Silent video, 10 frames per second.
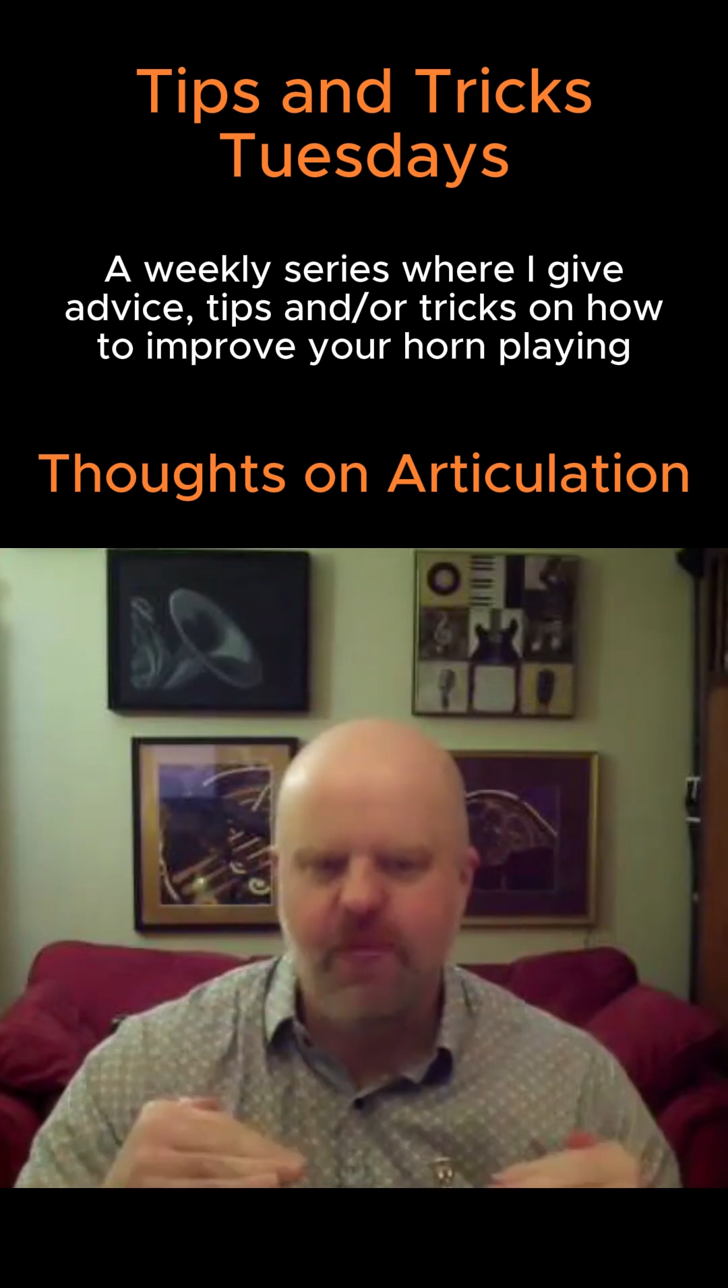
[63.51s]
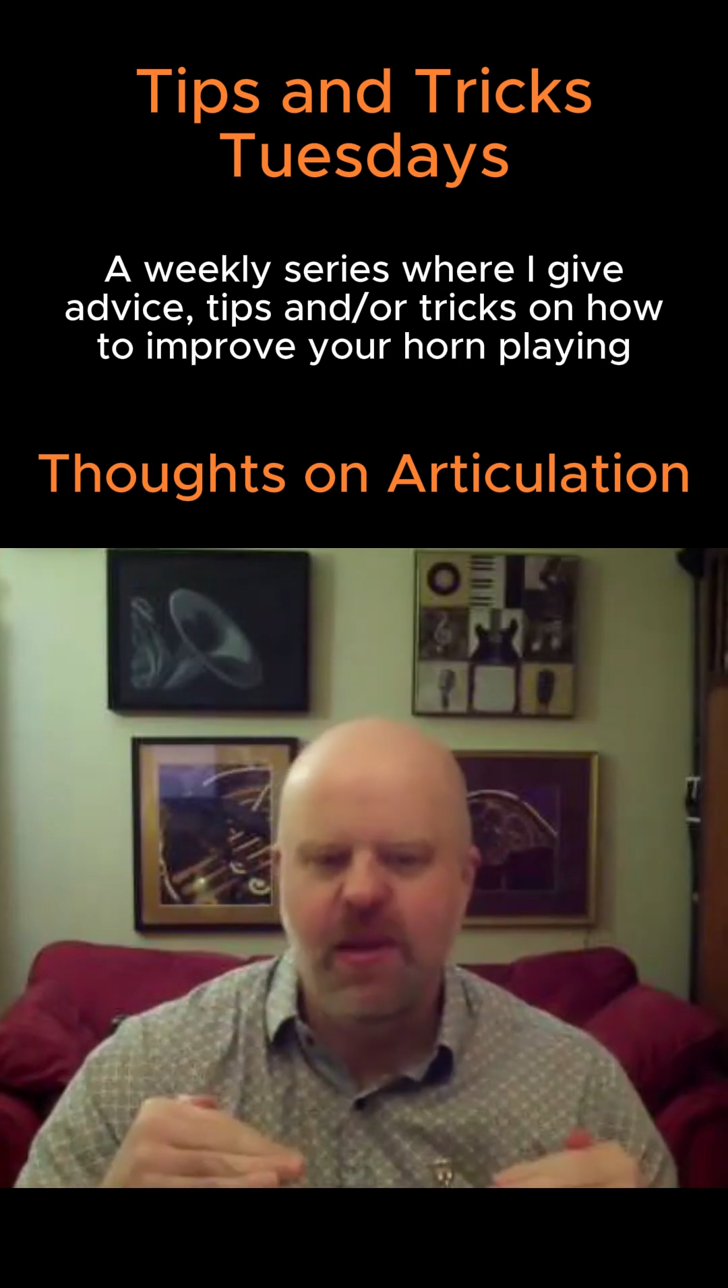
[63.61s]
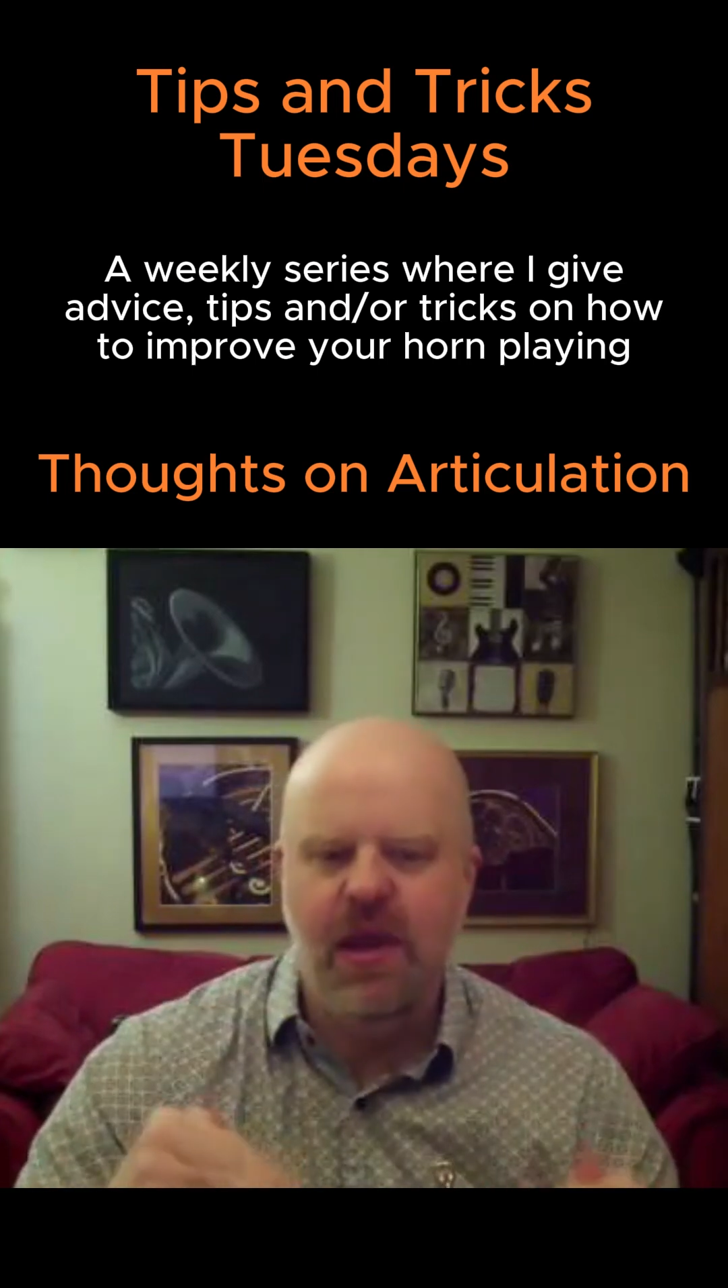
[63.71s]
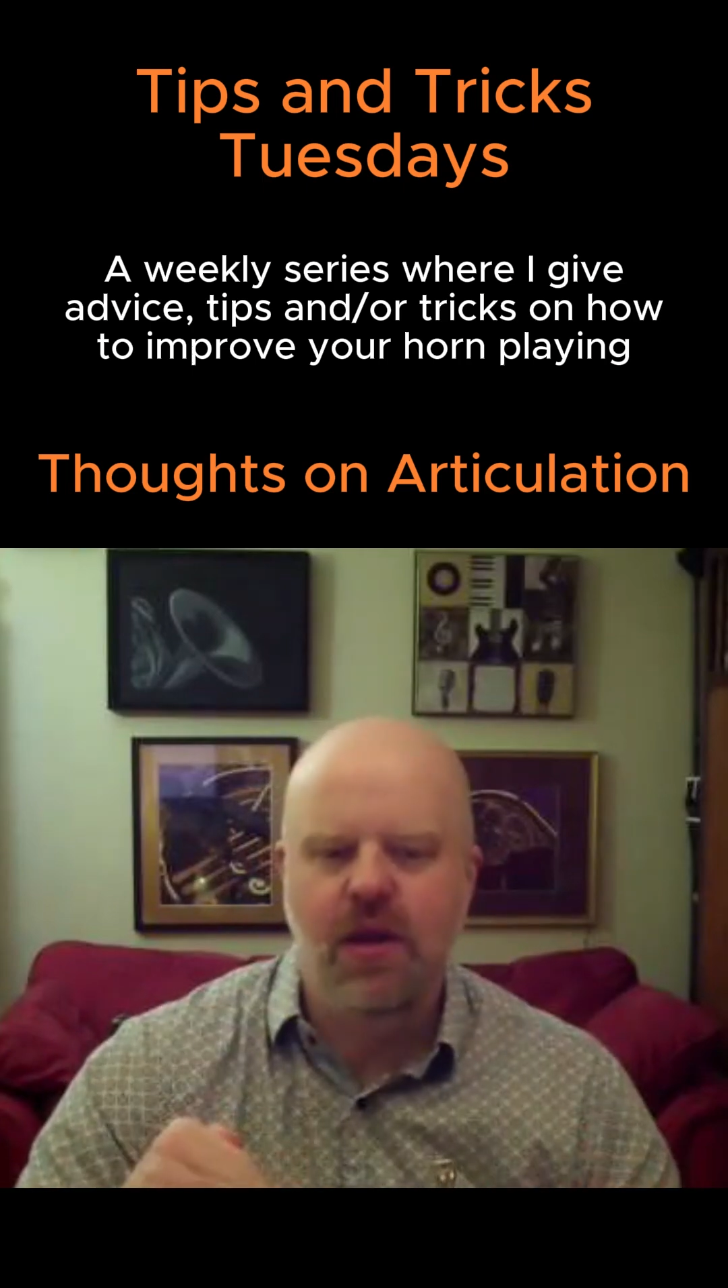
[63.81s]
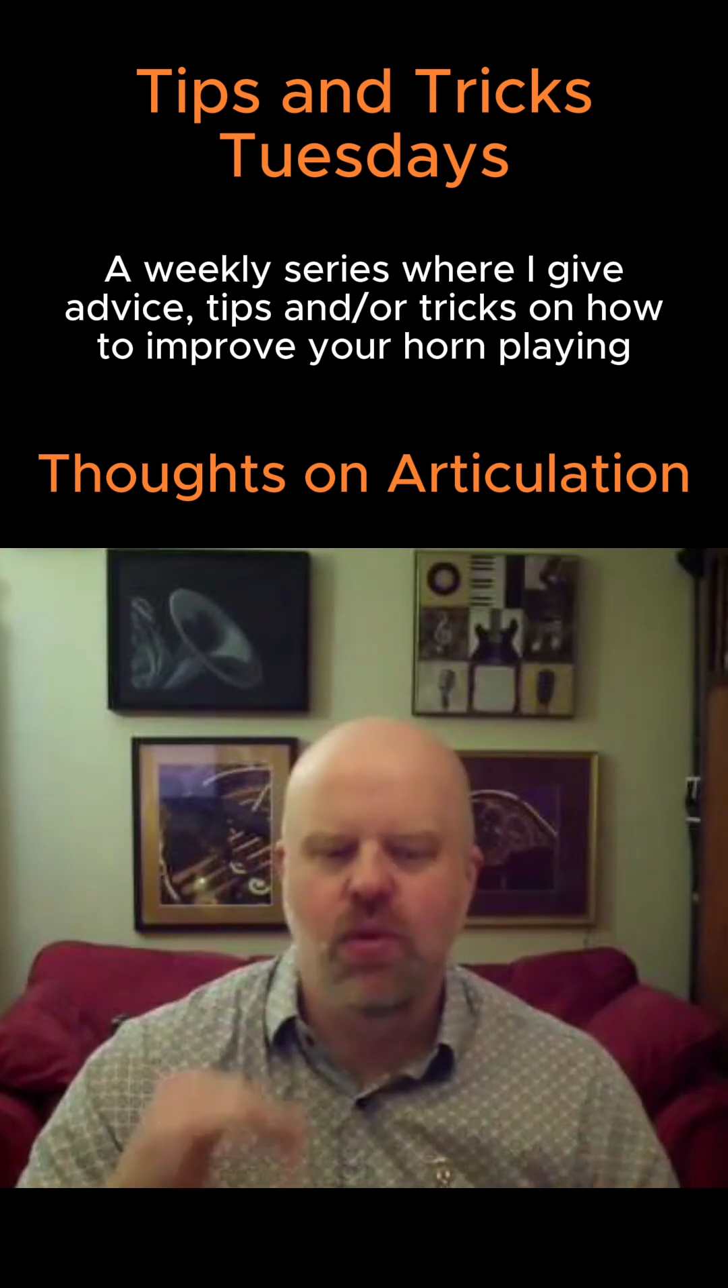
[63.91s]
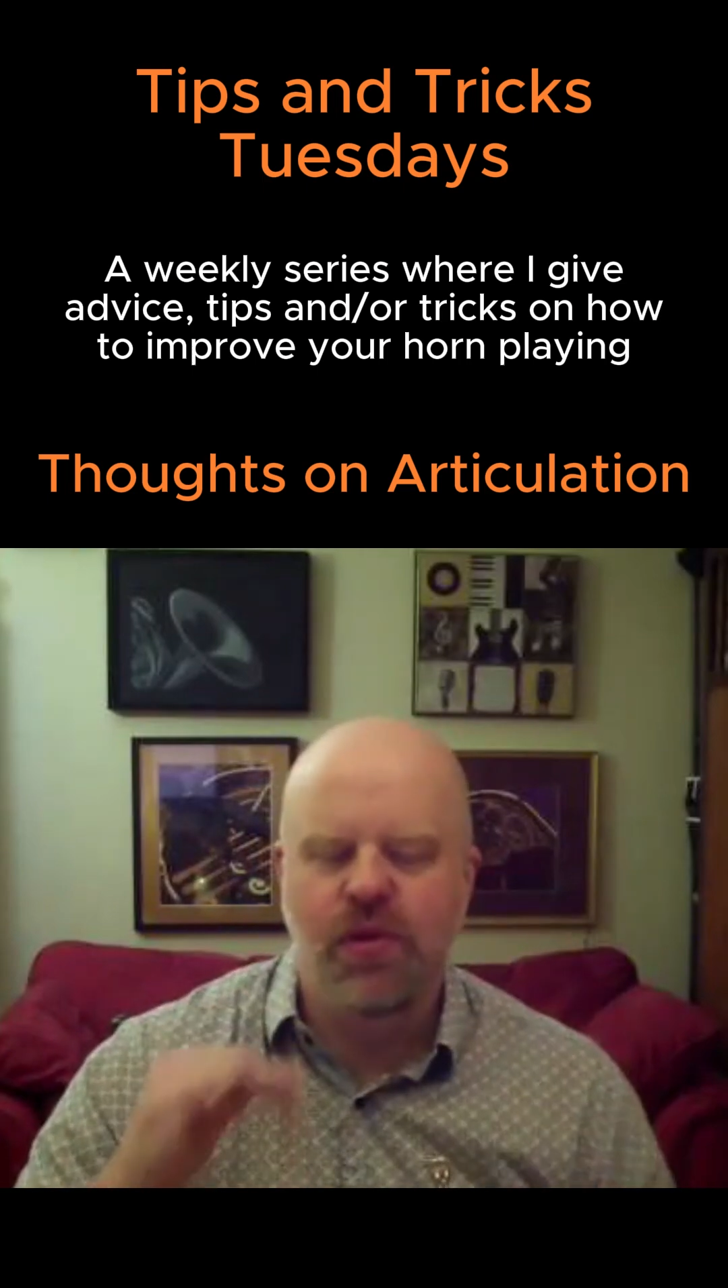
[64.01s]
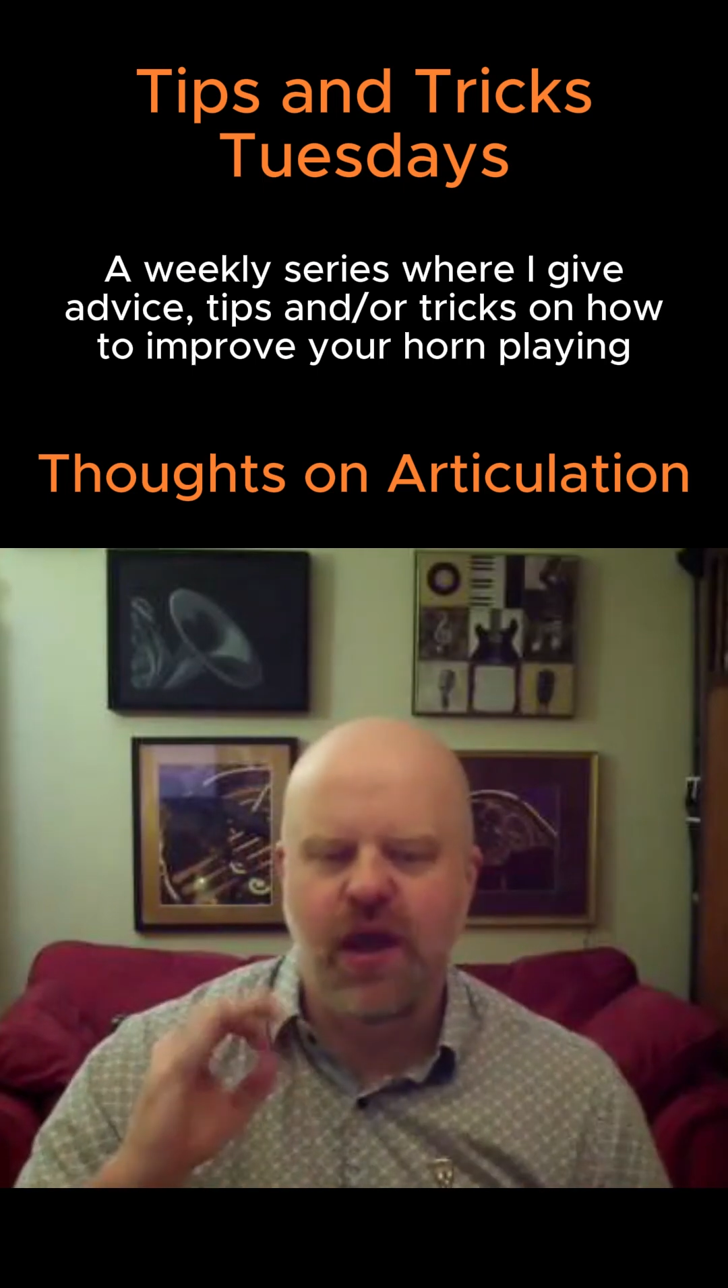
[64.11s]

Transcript: beginning with